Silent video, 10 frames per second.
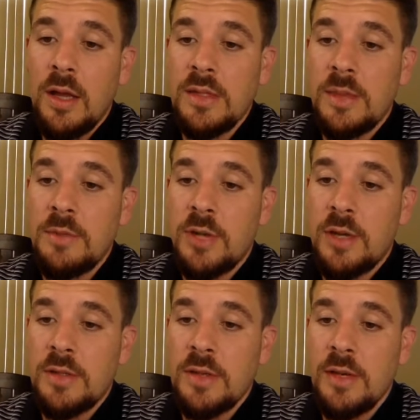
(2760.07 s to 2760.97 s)

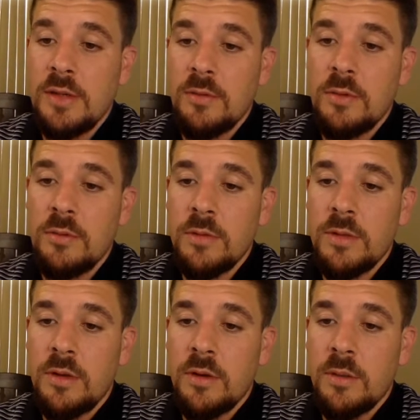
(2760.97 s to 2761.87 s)
Subject says, well, we
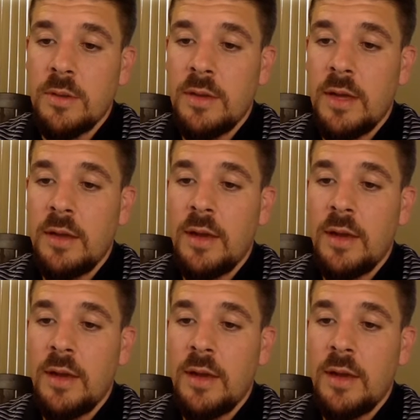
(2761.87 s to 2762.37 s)
talked about that.